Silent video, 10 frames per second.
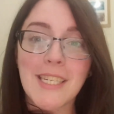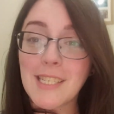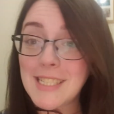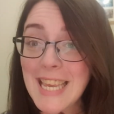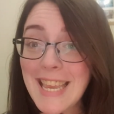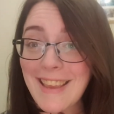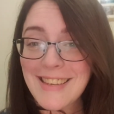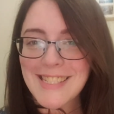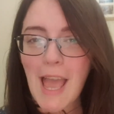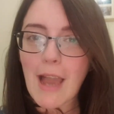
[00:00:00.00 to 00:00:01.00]
Today
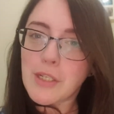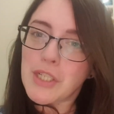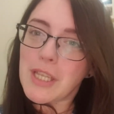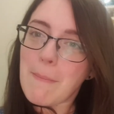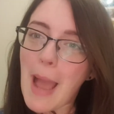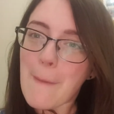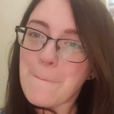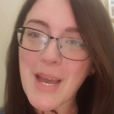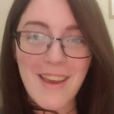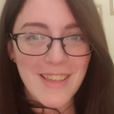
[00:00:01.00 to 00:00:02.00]
is actually my
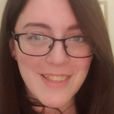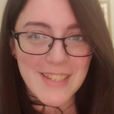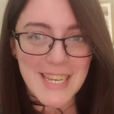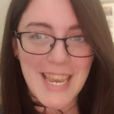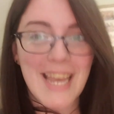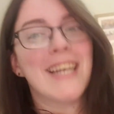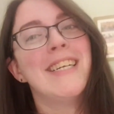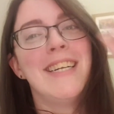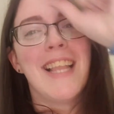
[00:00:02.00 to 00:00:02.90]
birthday.